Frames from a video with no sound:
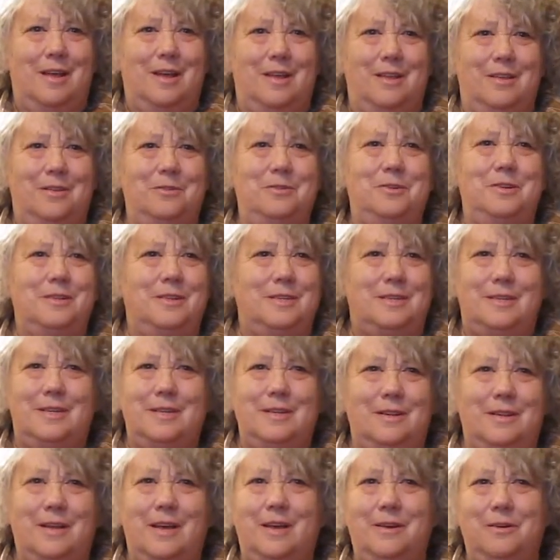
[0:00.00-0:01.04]
you can
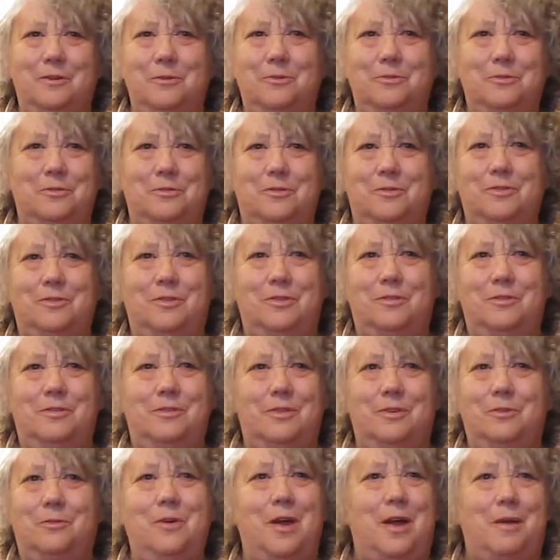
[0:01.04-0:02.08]
still hear
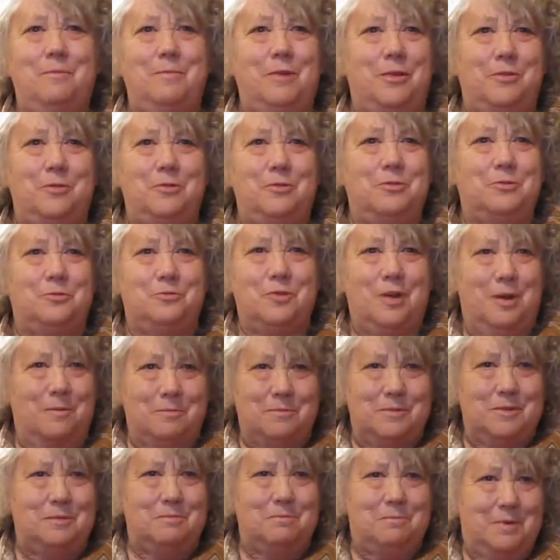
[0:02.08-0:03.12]
the grandmother's
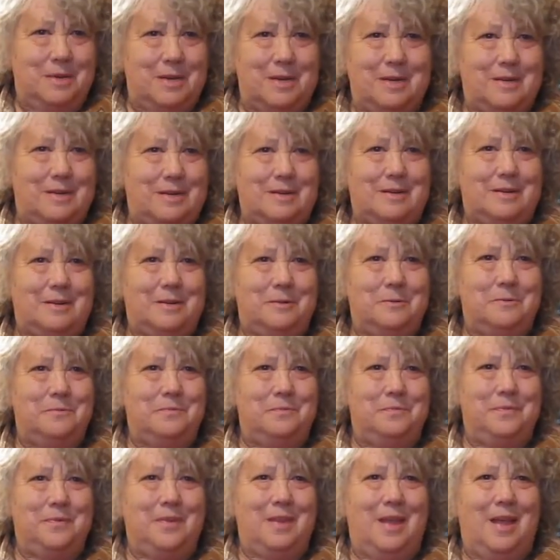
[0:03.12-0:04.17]
drums beat
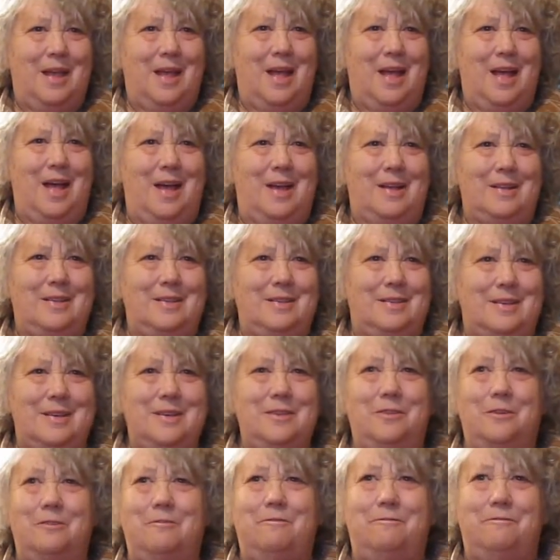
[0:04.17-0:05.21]
and see
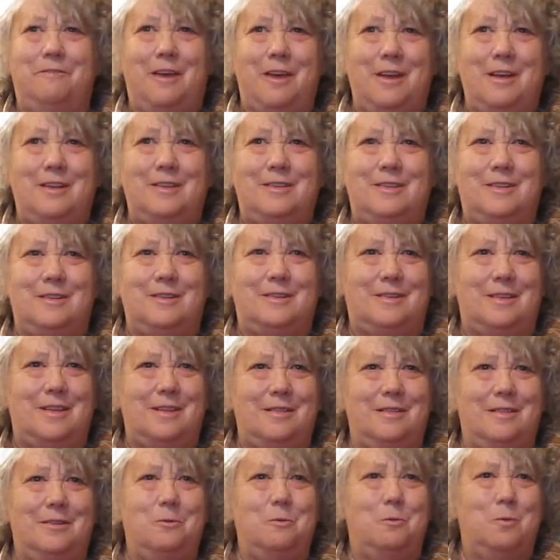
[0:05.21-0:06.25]
their faces
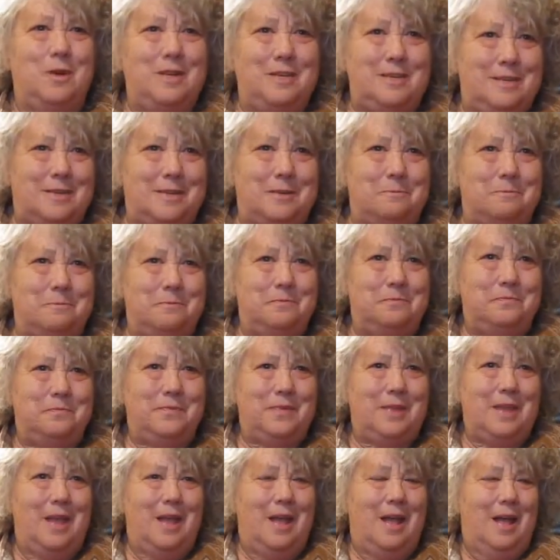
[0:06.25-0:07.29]
and their wisdom.
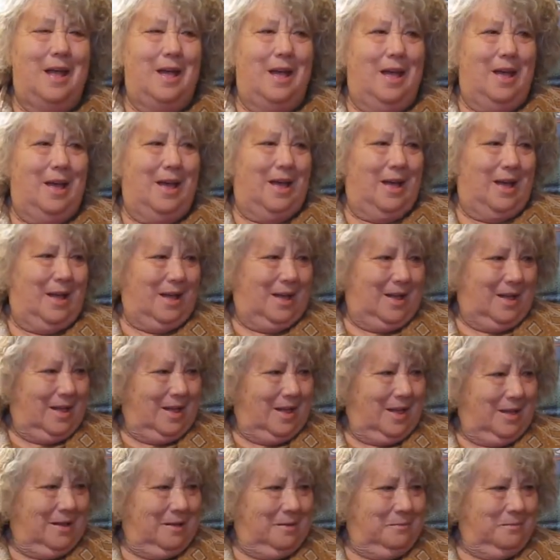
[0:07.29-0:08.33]

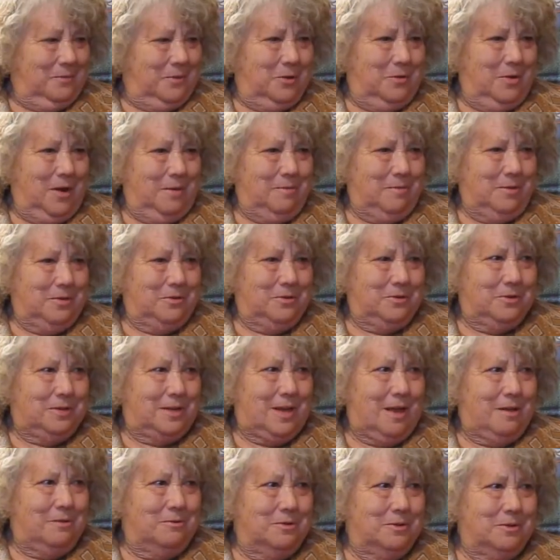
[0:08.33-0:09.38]
The Grandmother's
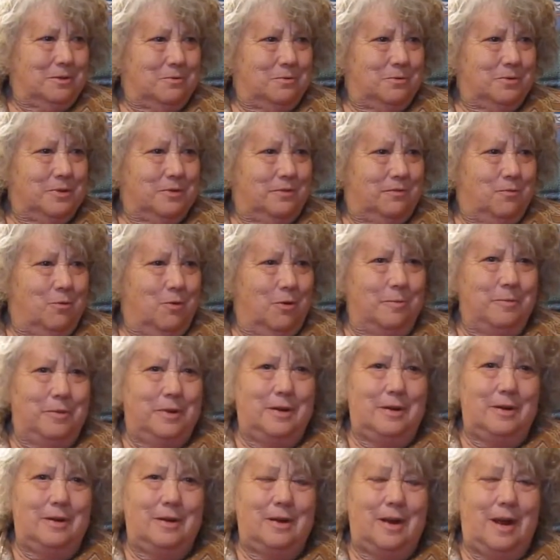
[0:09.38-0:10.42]
Council was formed
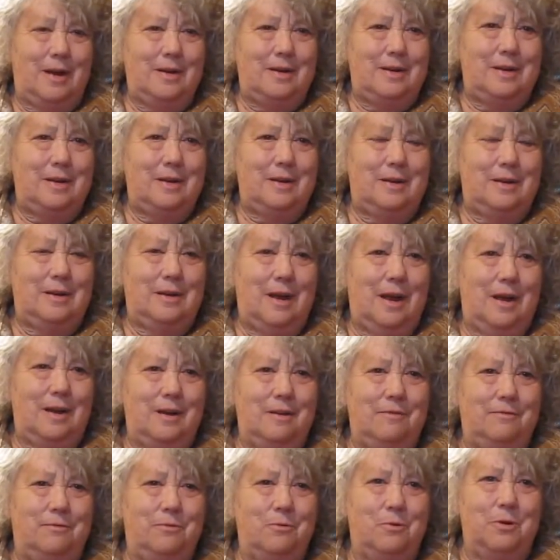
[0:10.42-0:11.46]
in
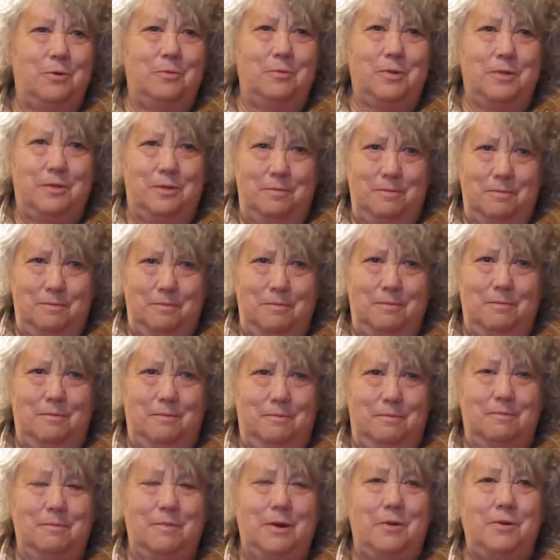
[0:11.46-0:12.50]
1994 with
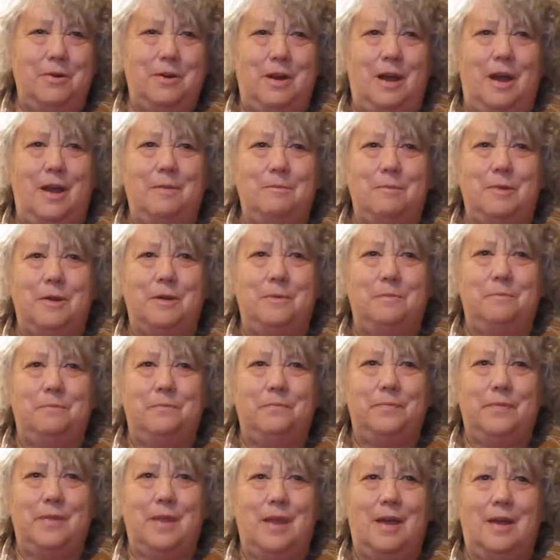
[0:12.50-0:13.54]
Mary Diamond
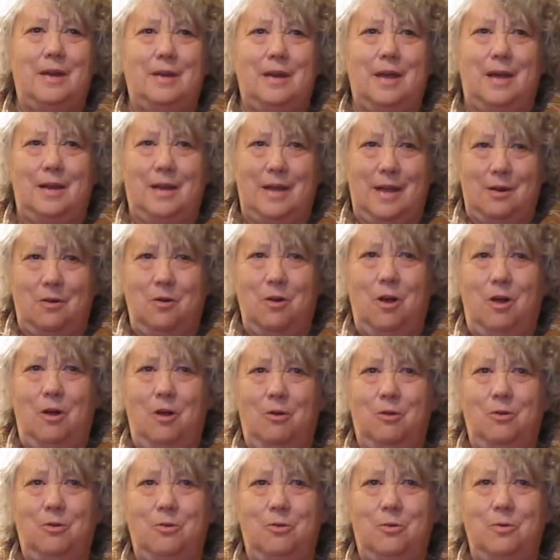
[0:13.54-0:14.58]
and Allegra
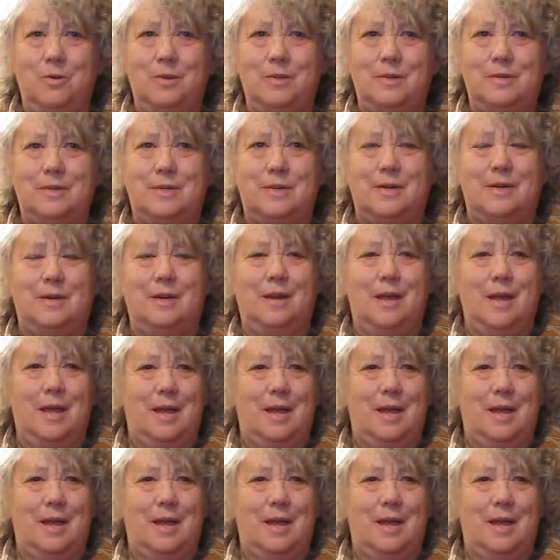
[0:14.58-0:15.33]
Alquist and